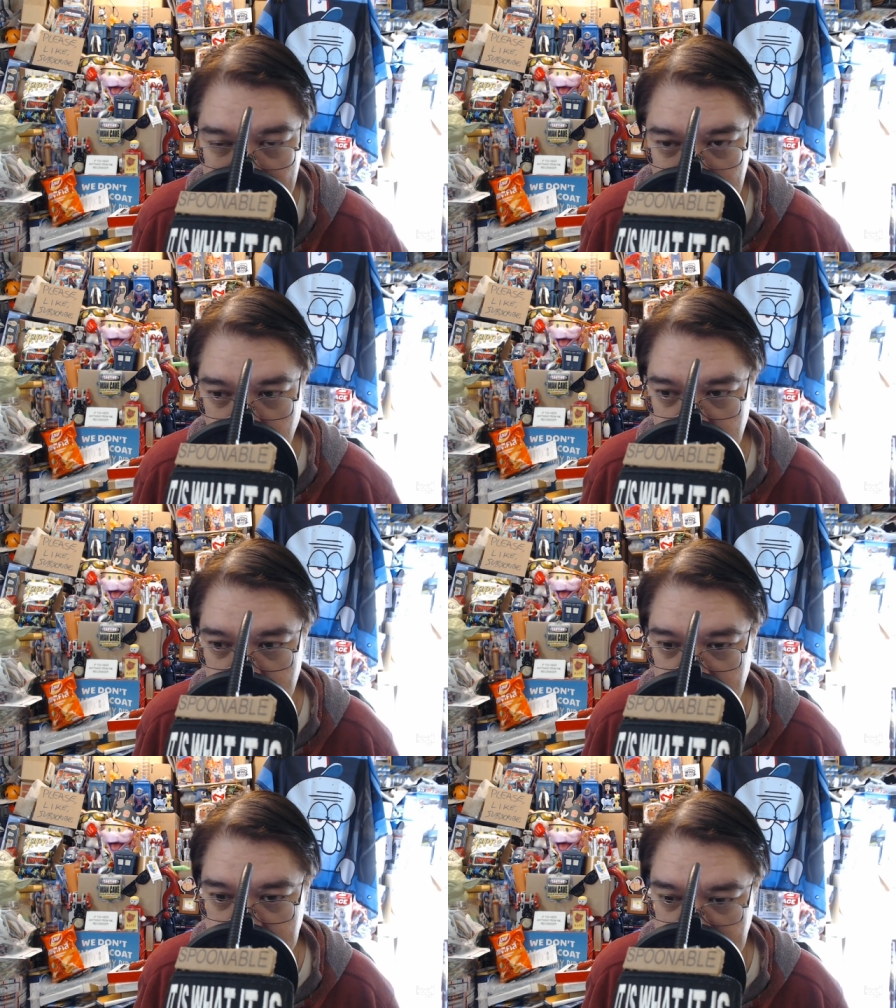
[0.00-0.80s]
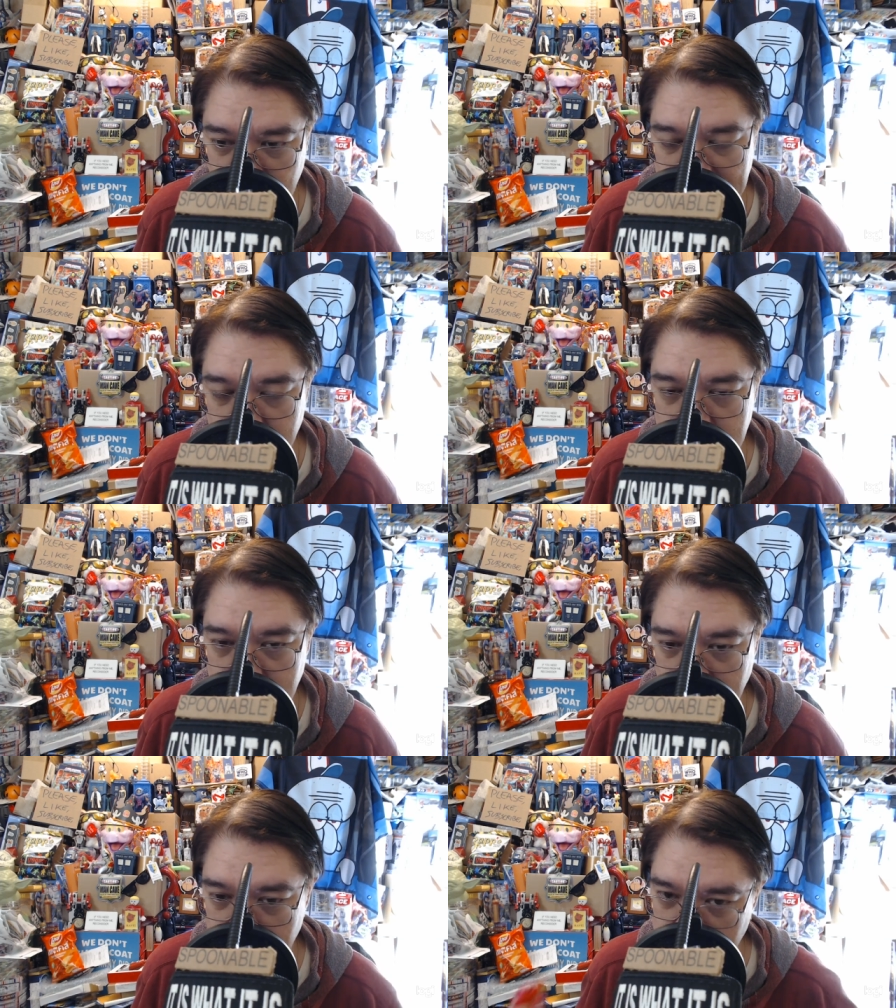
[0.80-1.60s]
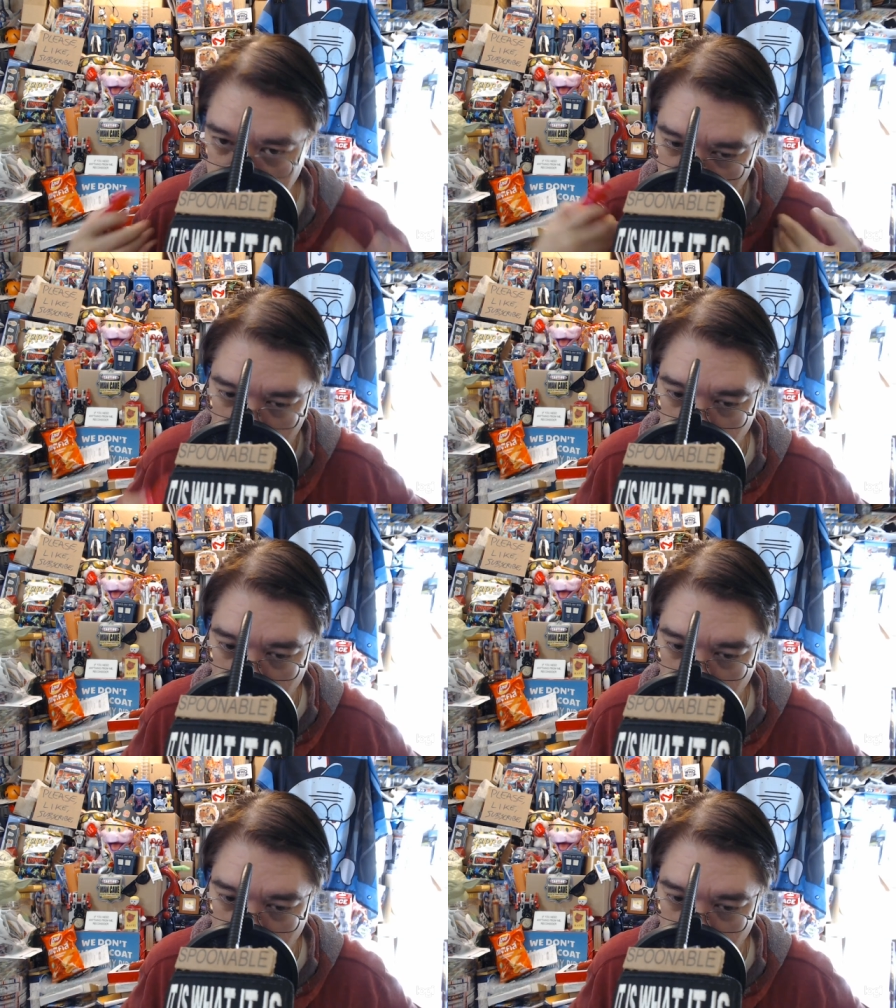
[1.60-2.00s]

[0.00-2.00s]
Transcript: on his chest, because right now it's gold